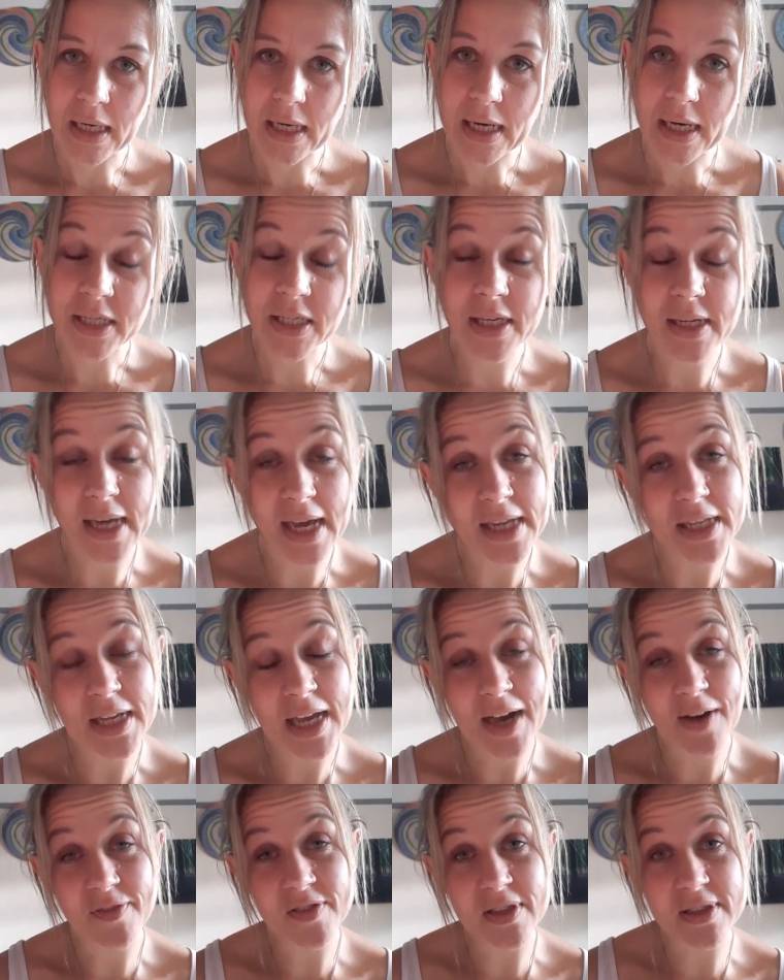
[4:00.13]
And again, you
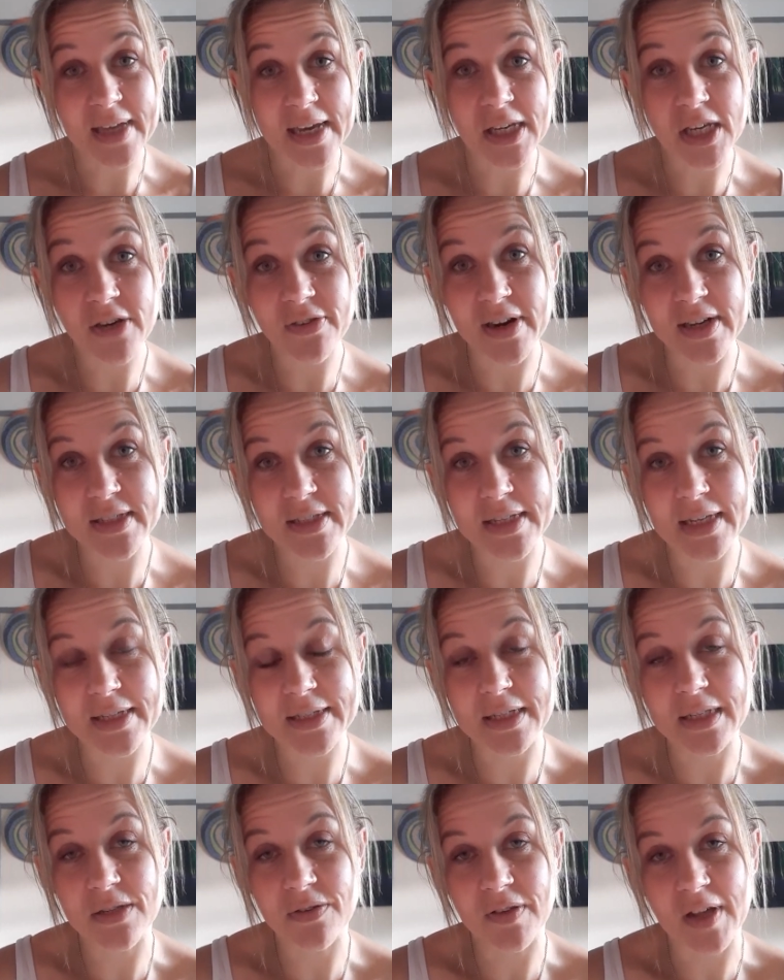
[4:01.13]
have to thank your
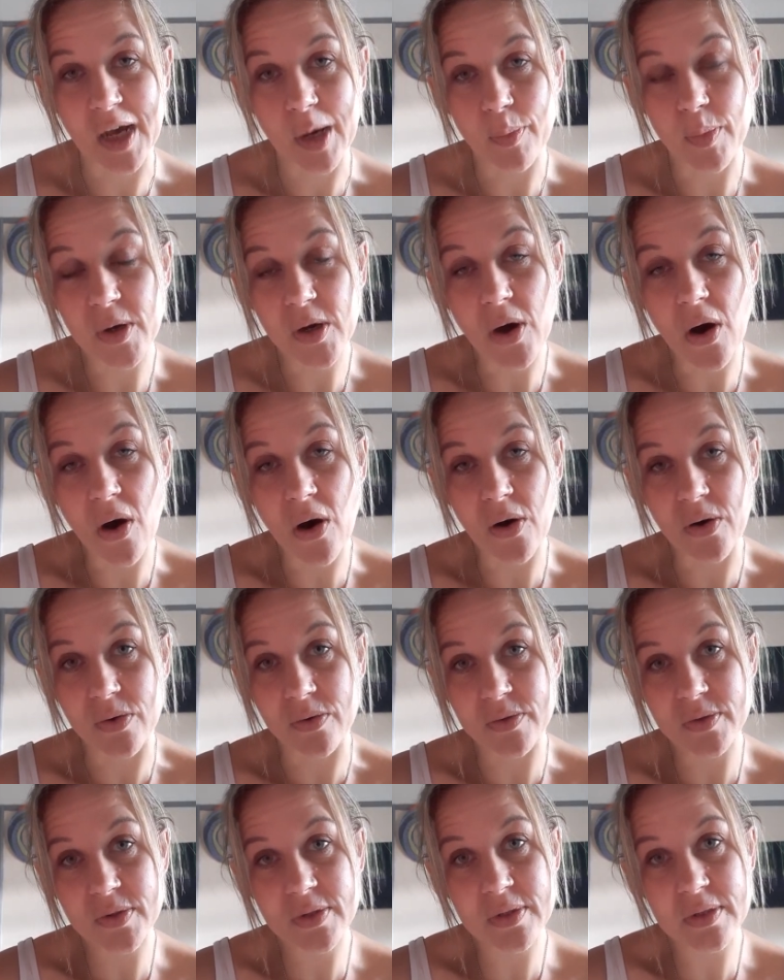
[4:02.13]
ancestors for that
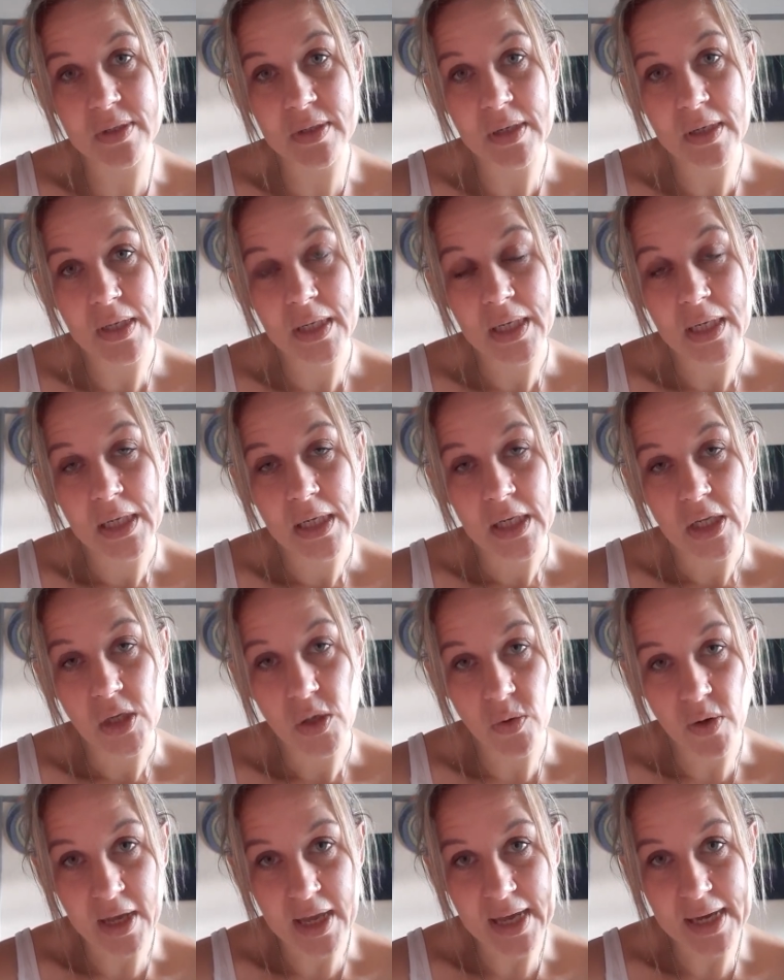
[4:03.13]
because
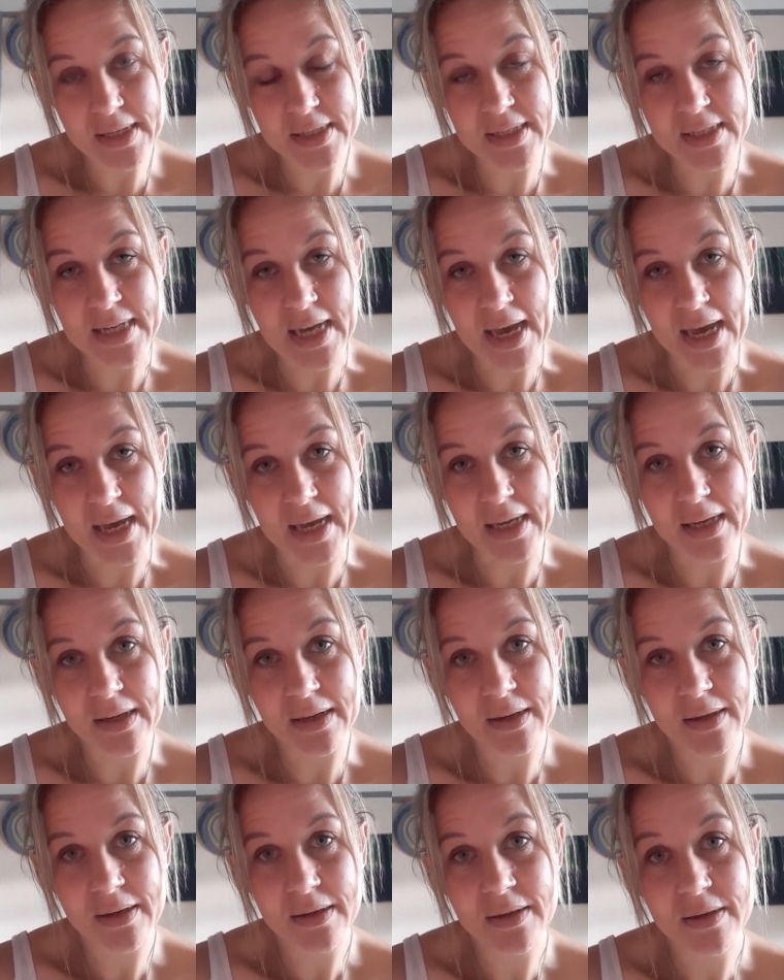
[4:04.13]
you're here today
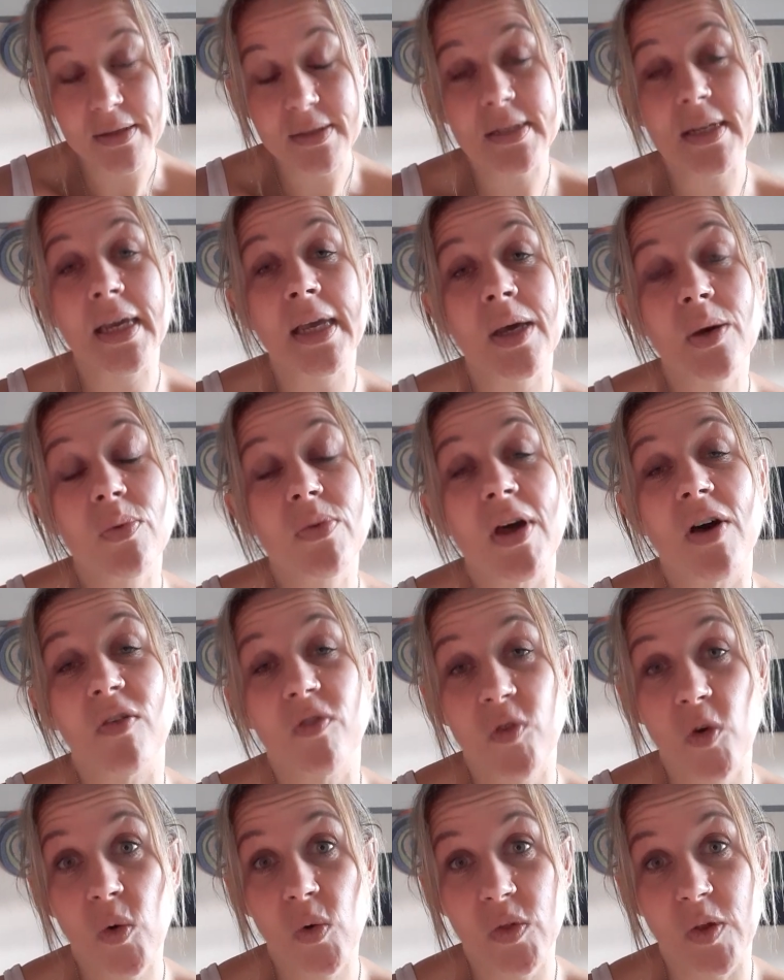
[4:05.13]
to heal that
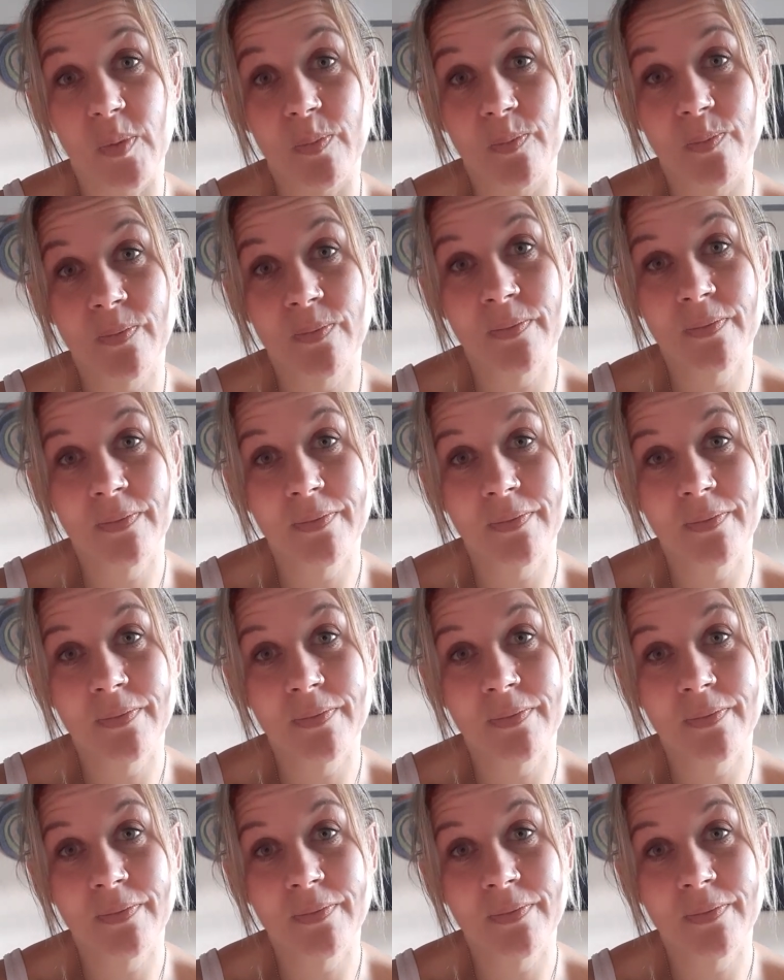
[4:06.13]
for them.